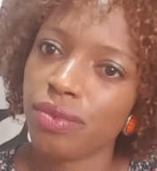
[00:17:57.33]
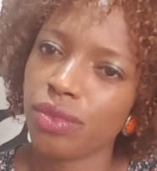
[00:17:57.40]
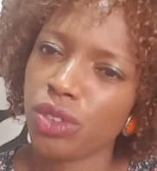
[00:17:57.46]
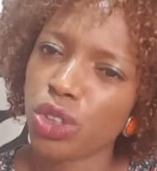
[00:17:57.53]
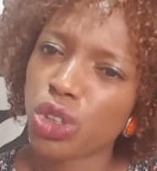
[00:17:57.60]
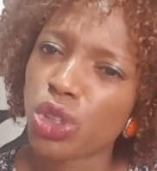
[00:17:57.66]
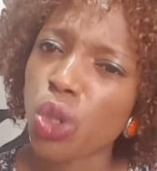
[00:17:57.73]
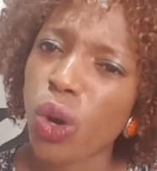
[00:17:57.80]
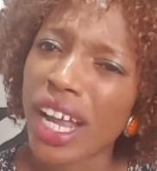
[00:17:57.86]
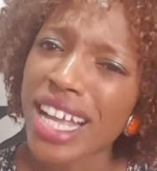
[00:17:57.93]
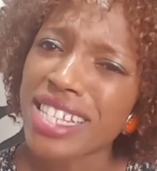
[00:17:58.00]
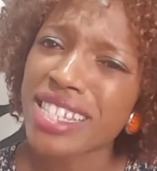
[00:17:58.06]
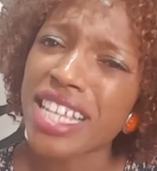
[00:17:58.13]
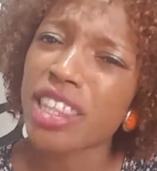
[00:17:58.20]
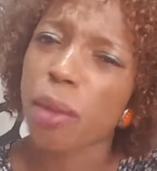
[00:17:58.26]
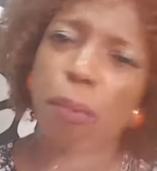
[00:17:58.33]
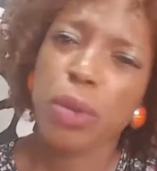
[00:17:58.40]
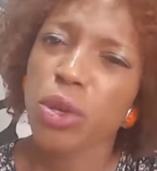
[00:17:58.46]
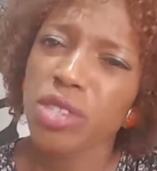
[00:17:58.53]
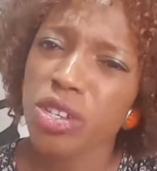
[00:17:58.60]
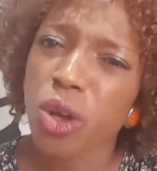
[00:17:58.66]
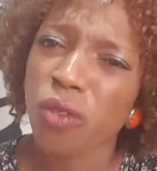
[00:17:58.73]
Showcasing the
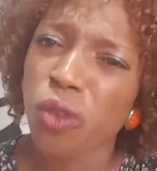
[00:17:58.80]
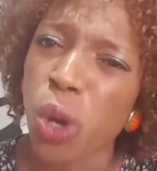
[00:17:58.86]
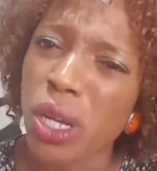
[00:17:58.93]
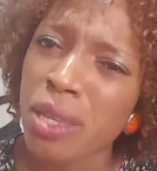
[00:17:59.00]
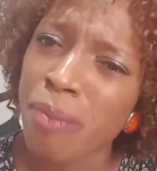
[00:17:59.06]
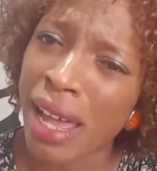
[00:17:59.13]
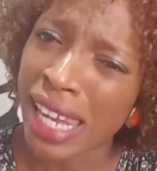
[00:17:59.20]
beauty of God in my